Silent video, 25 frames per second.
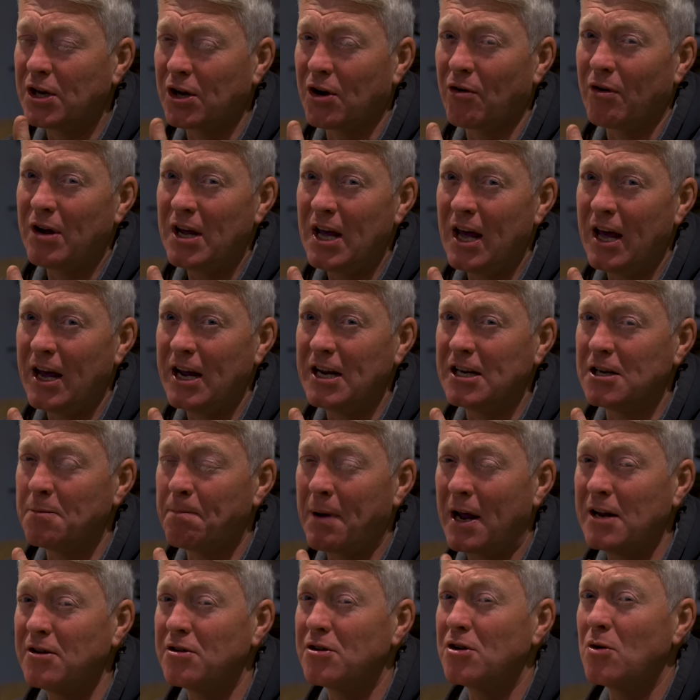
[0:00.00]
degree heat,
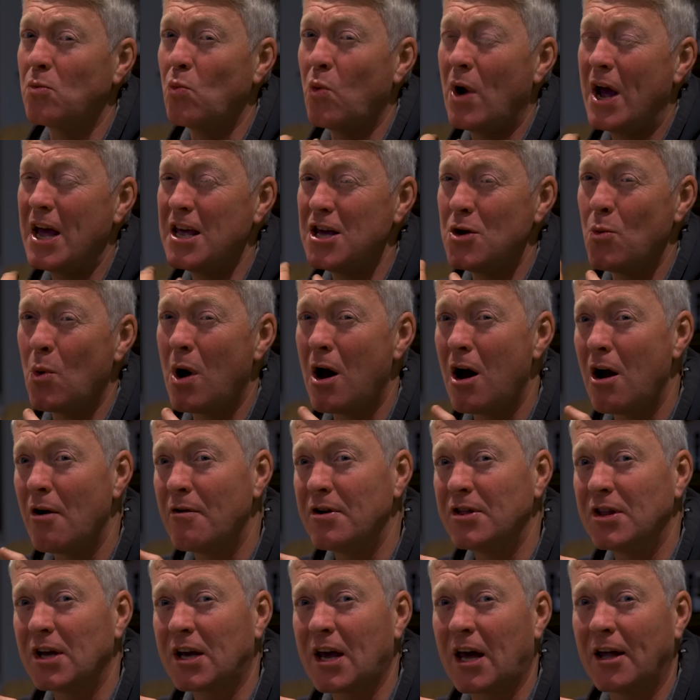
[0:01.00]
depending on where you
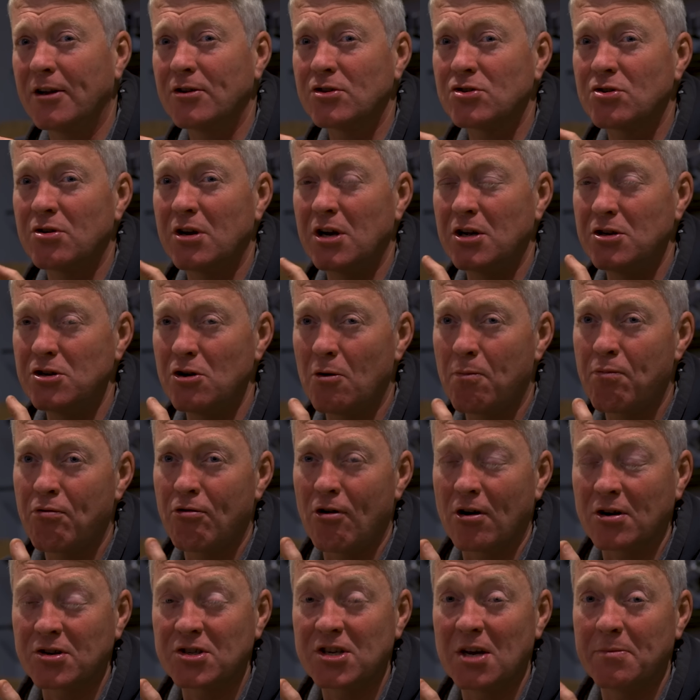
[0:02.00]
are in the country and your
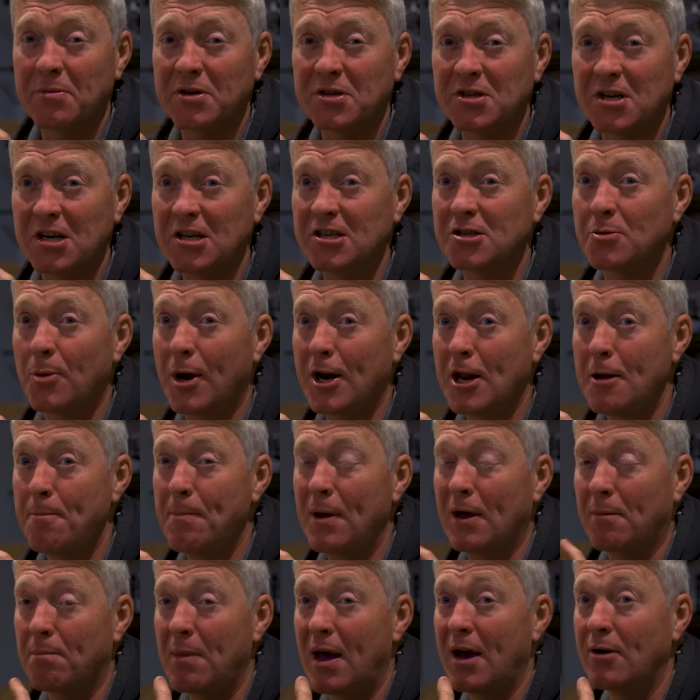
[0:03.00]
proximity to any
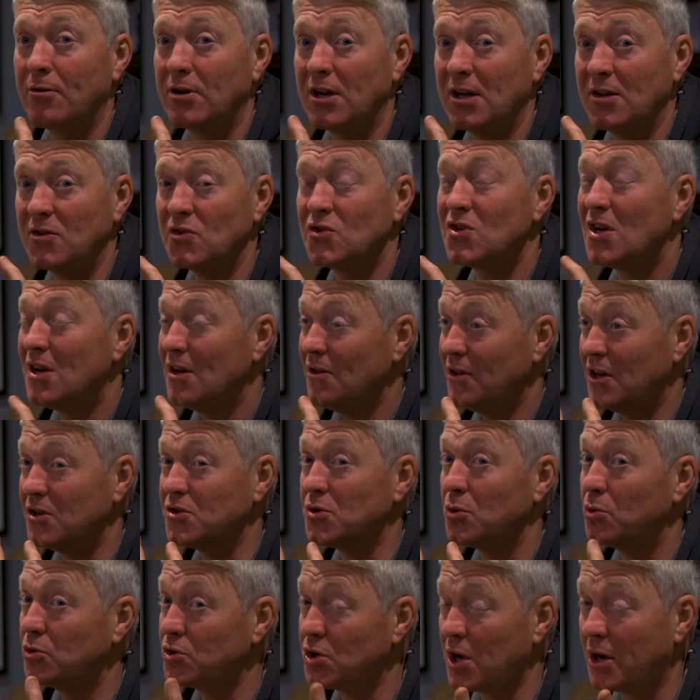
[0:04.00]
big mountains,
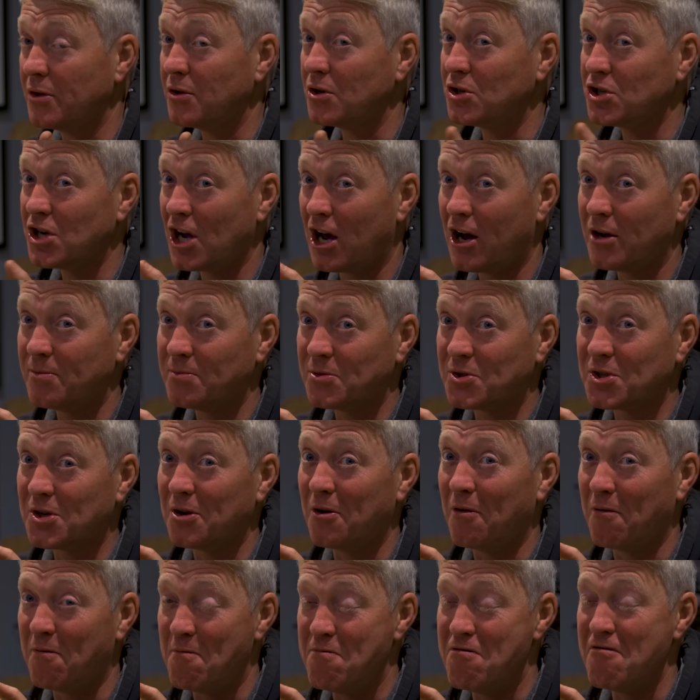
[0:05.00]
there's also the chance
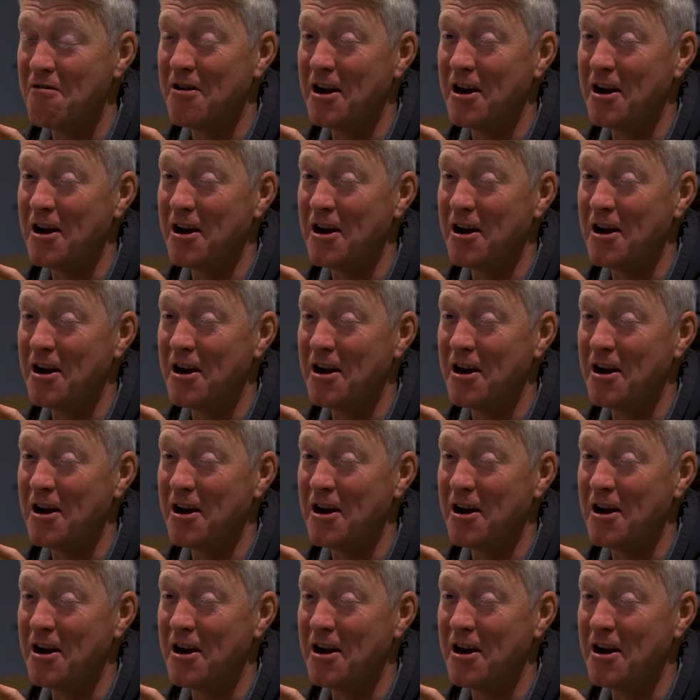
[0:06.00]
of